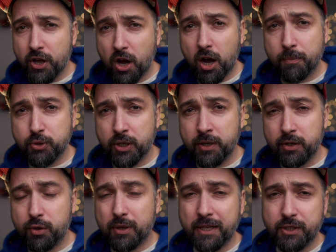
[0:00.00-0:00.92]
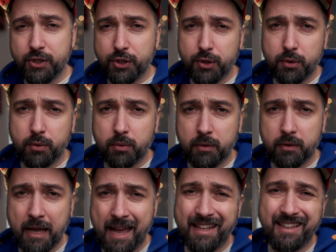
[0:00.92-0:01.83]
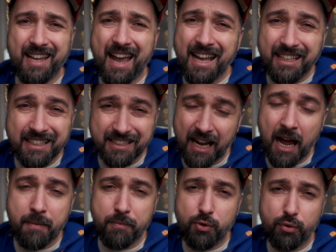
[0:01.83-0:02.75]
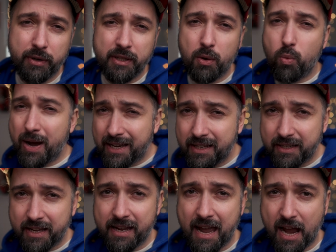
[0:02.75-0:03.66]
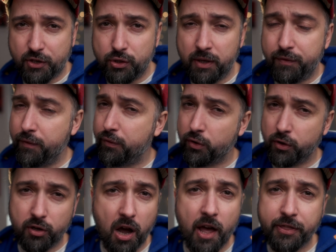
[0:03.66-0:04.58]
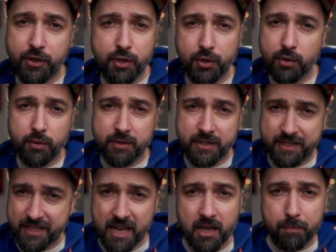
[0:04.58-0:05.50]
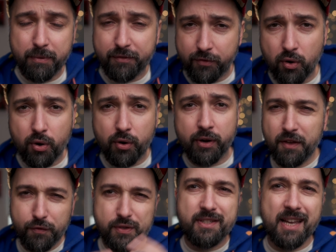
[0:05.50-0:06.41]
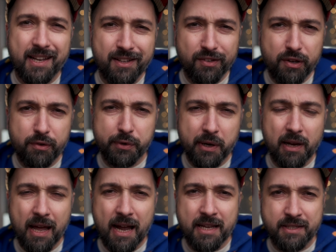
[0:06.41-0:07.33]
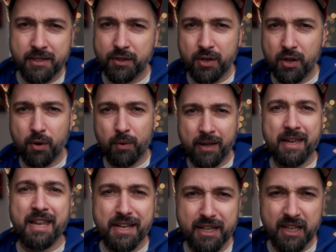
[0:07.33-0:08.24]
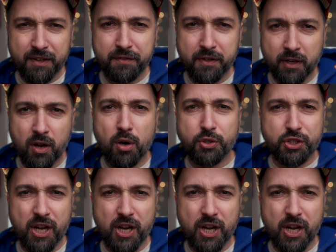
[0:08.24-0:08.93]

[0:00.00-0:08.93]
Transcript: option you can do at any time during the wedding day, actually. If you forgot to sync before, if you suddenly realize, you know, in the evening, oh,